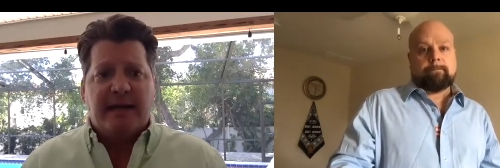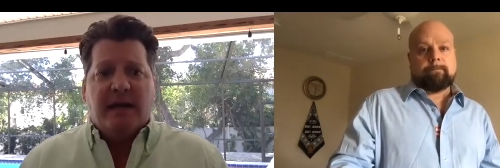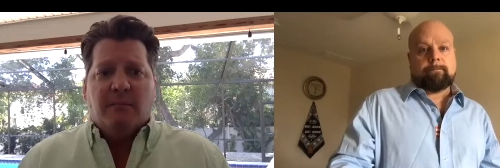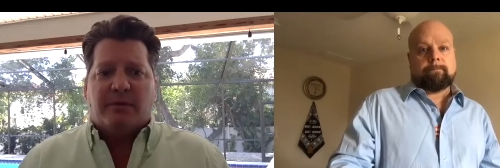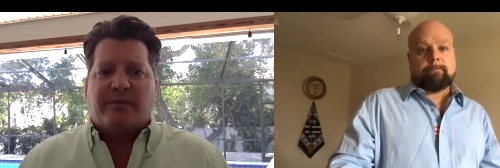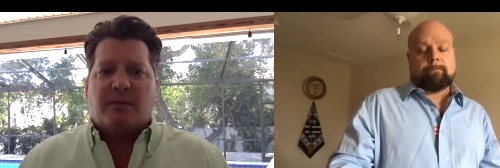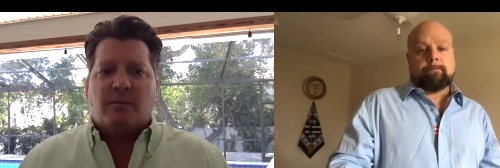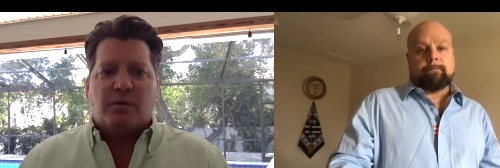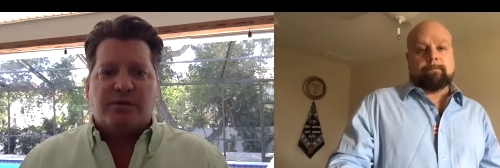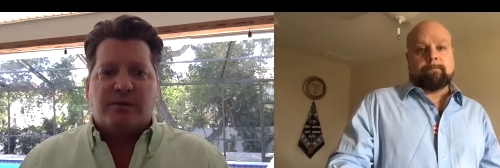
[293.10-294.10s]
Speaker 1: But then
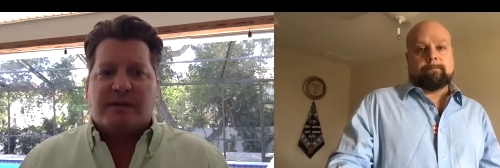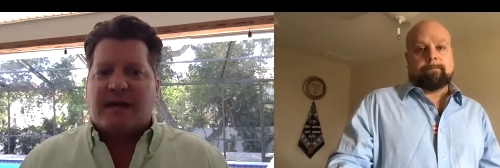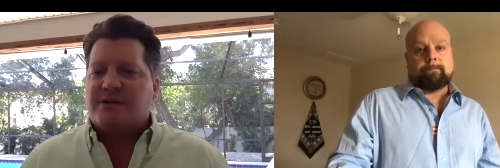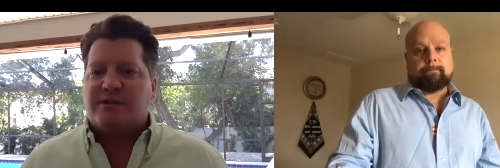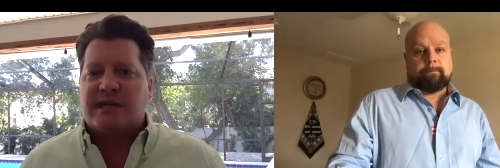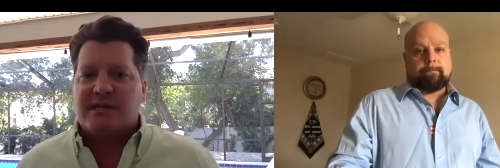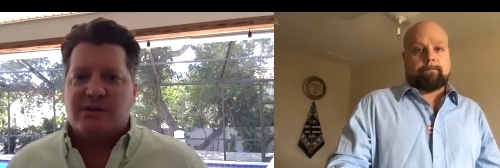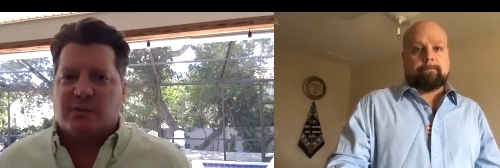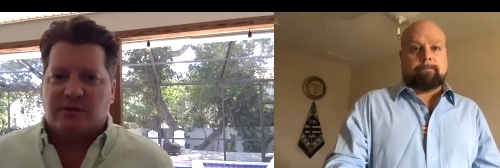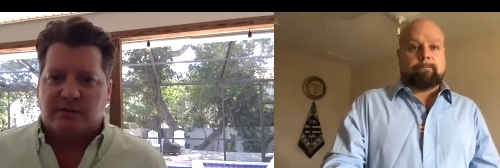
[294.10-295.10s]
we'll do a
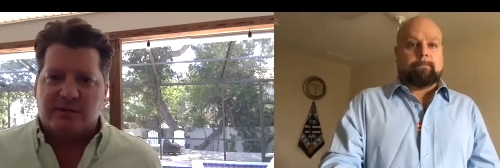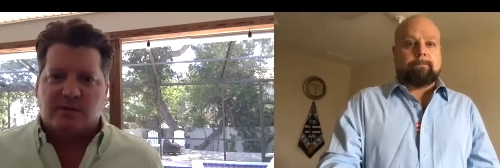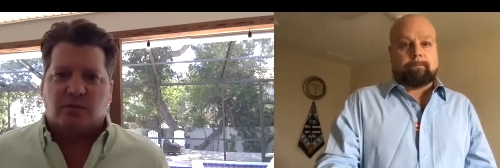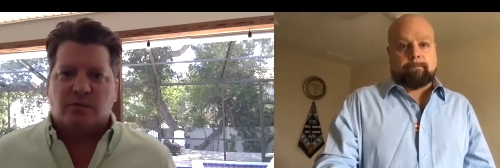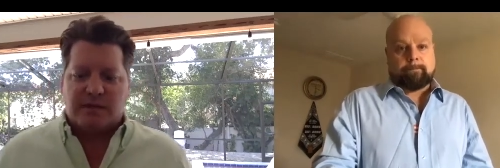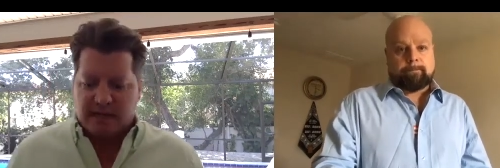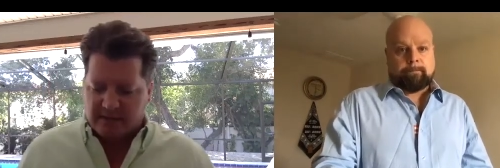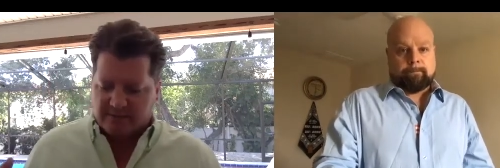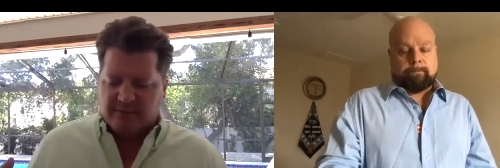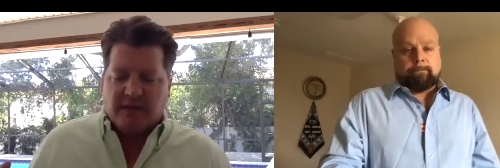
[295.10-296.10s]
consultation with you. So we'll kind
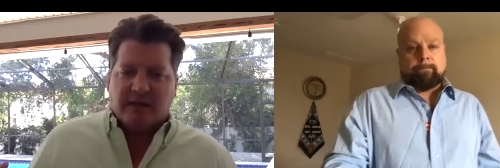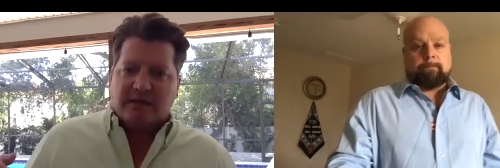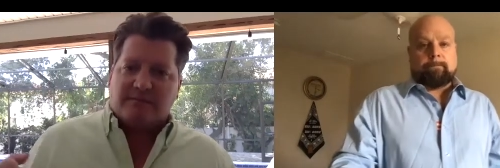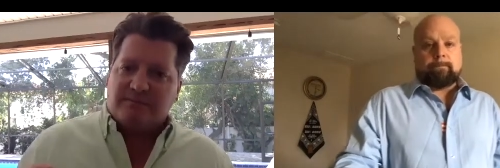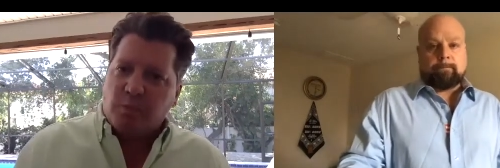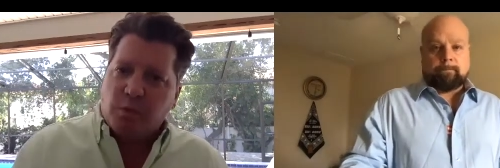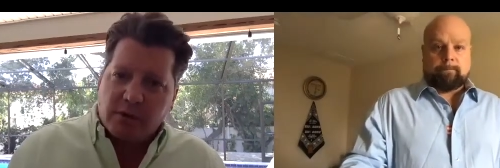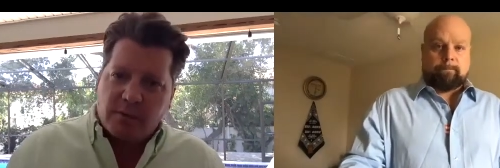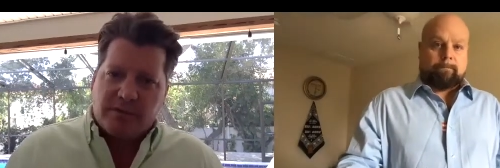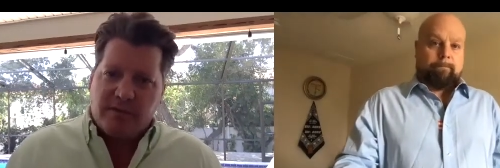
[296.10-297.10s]
of
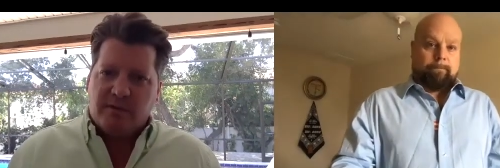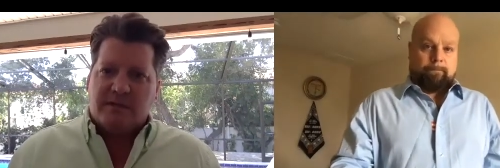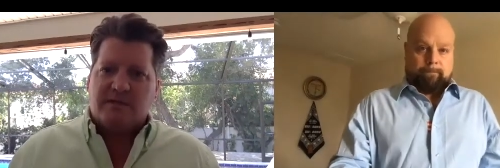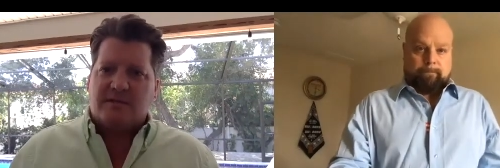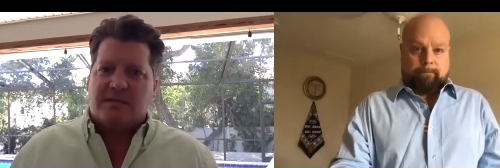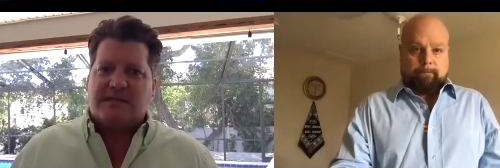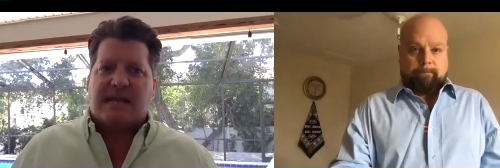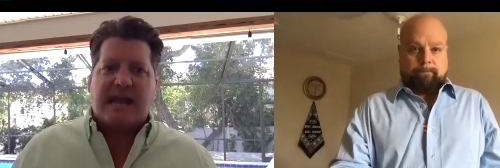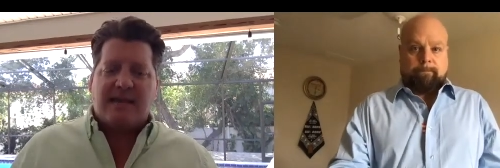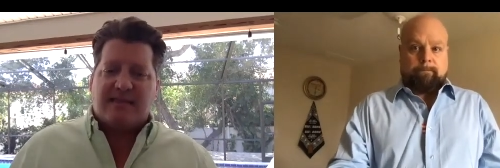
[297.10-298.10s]
work with you and and
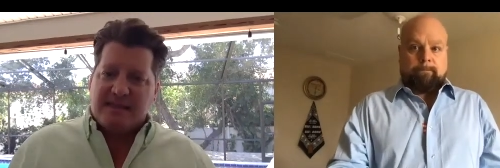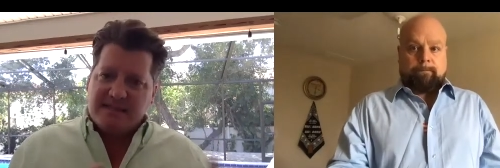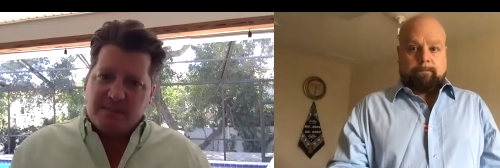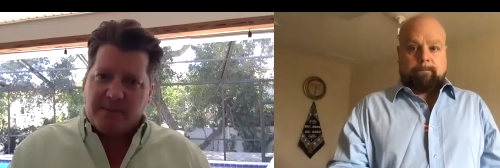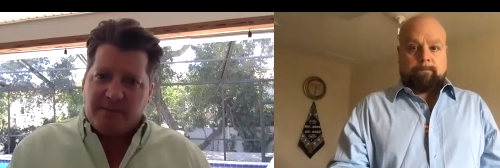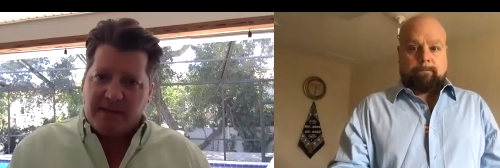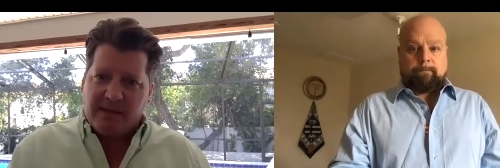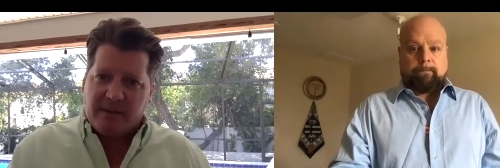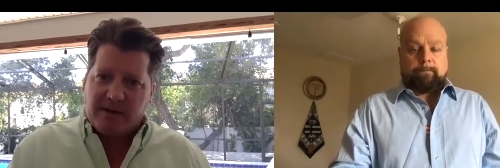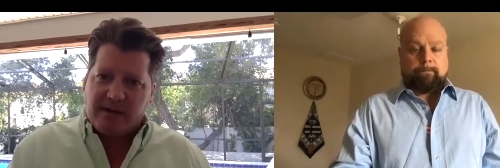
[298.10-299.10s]
say, hey, this might be a
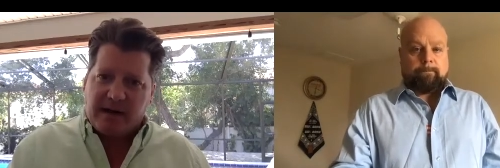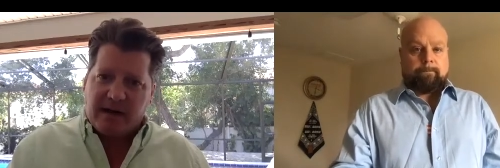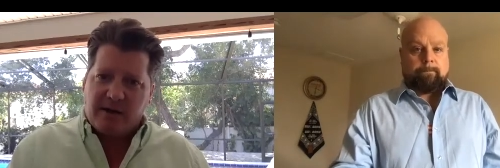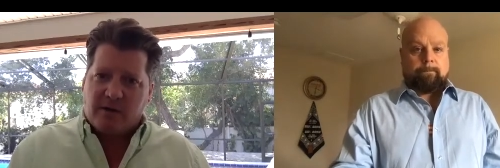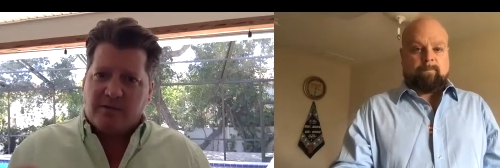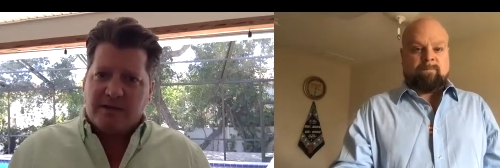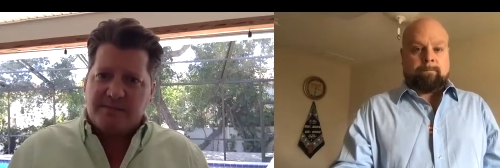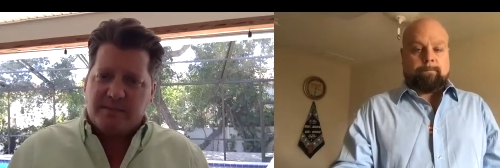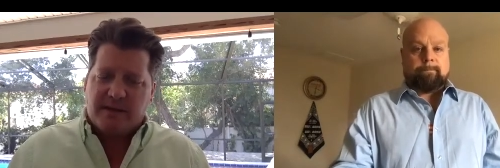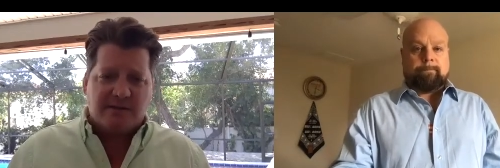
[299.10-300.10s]
better area, or this
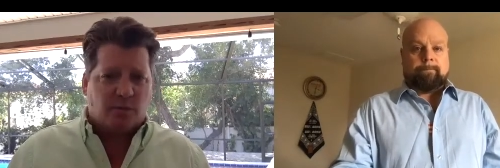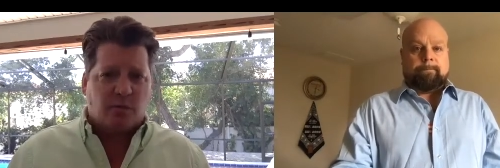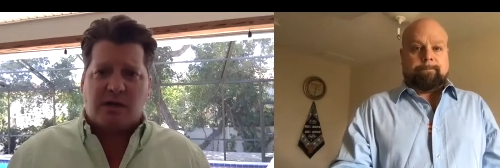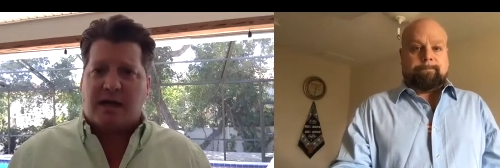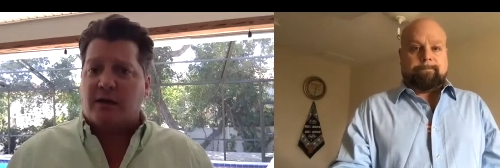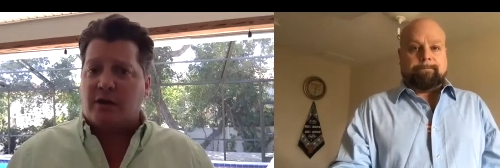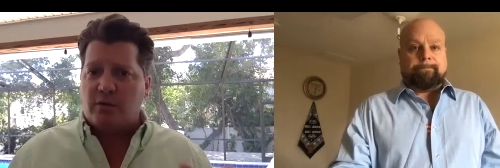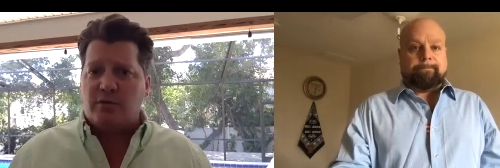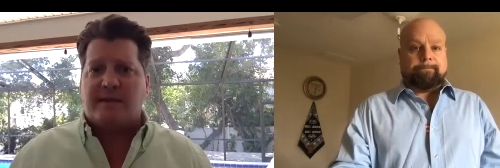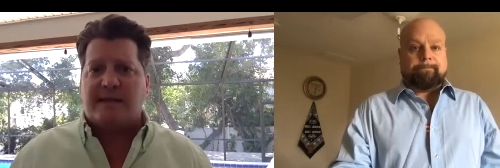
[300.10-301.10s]
may. So we'll kind of
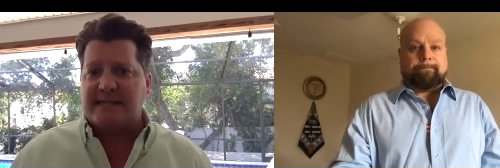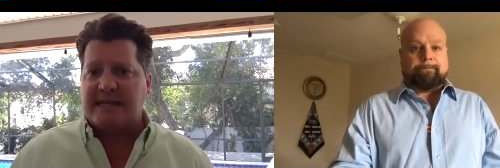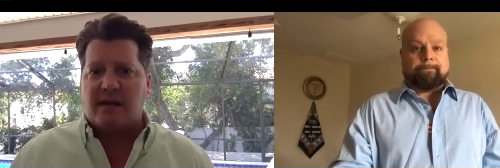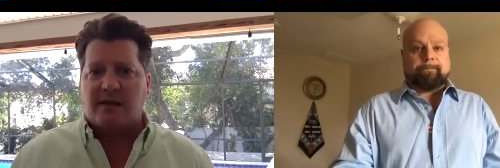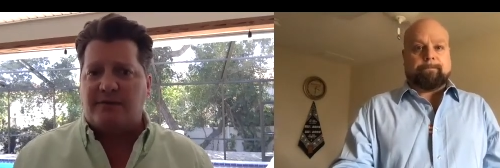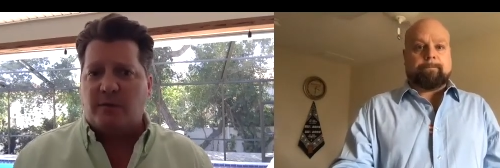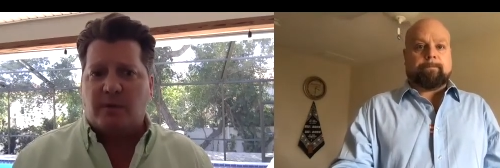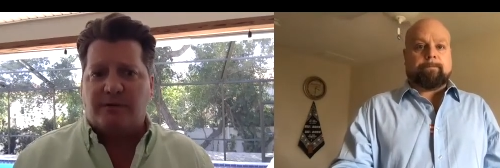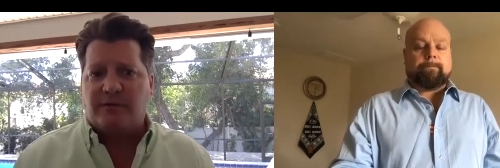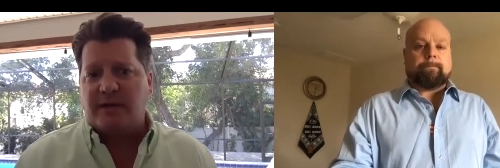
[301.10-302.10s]
go through that together if you
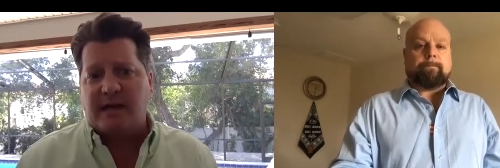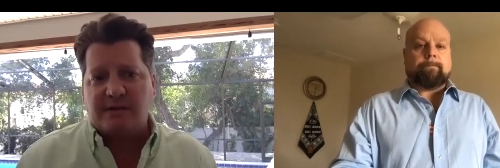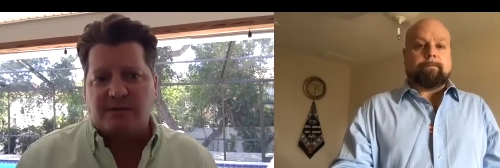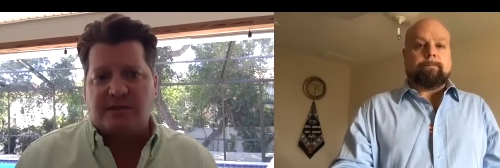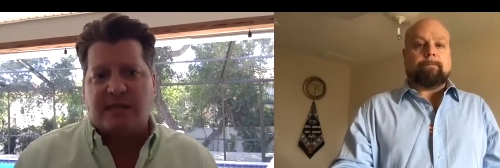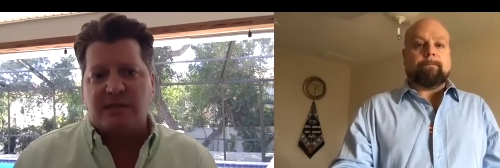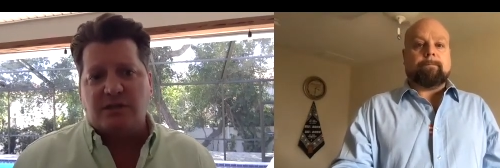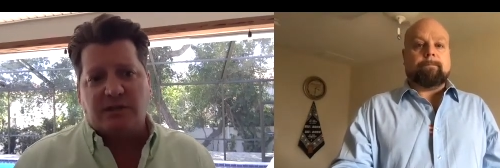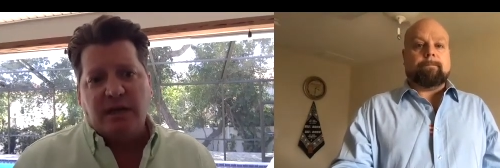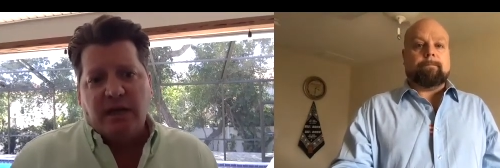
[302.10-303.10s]
want a free
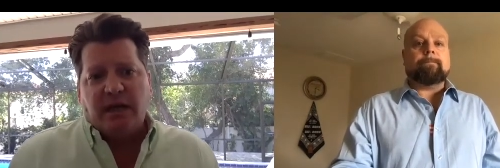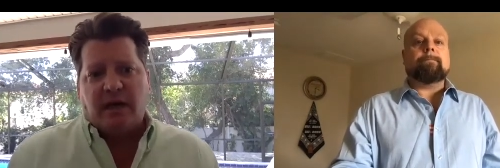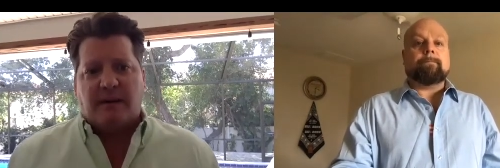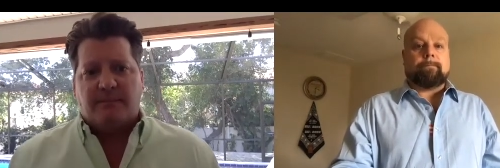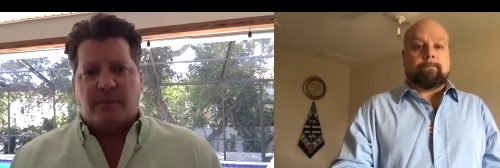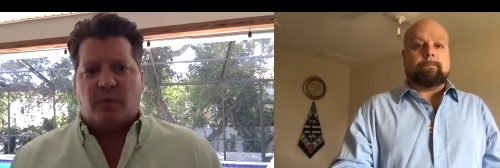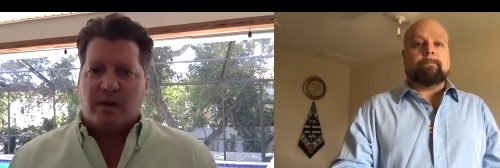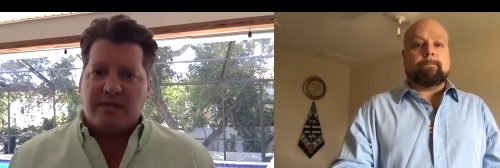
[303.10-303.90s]
consultation um, with